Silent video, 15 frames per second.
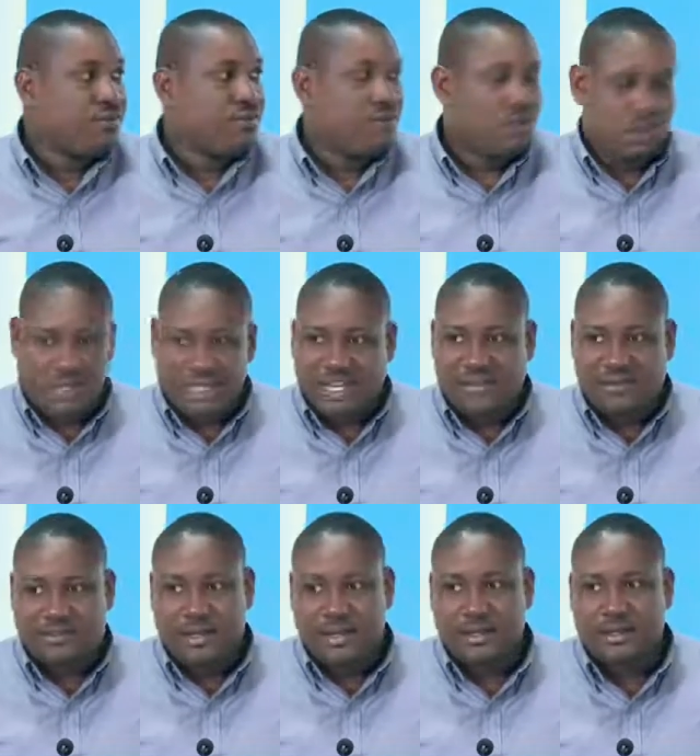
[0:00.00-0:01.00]
does it
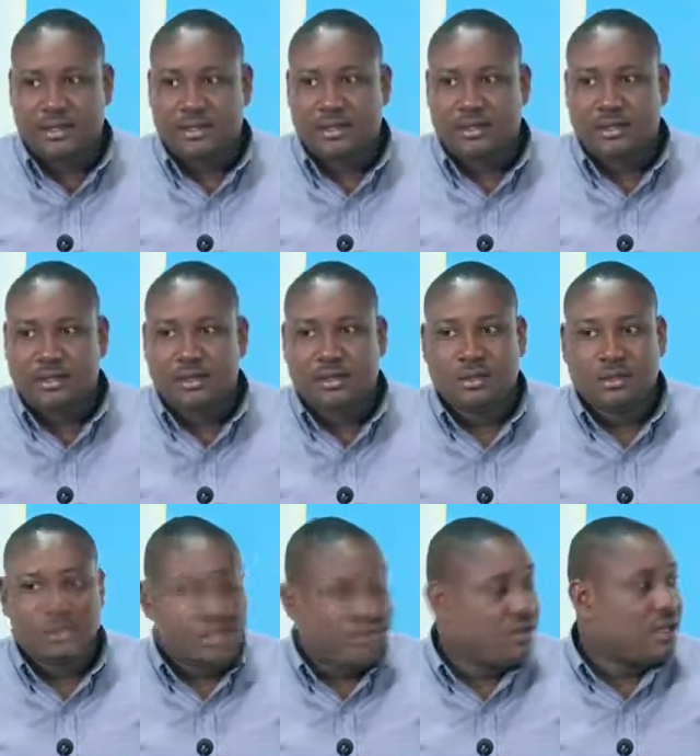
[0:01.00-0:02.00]
affect
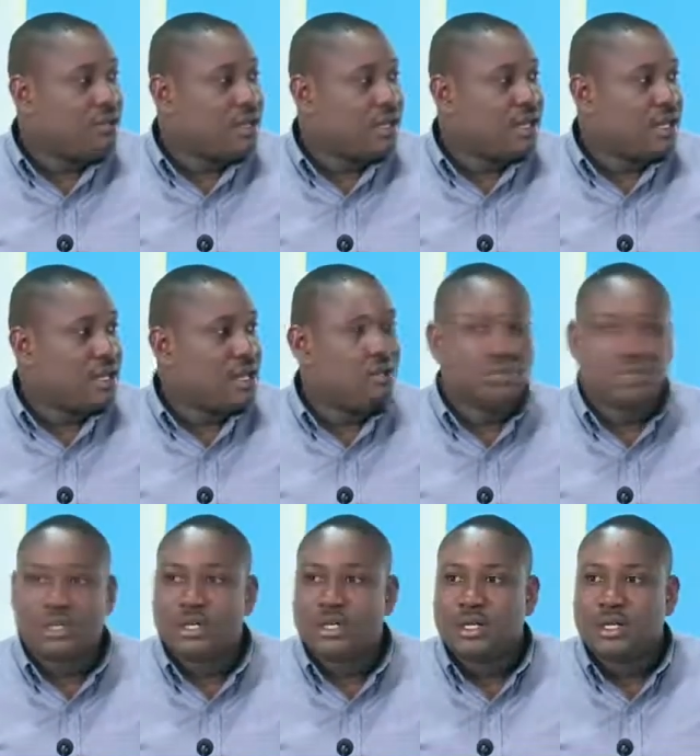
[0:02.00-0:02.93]
development in that country?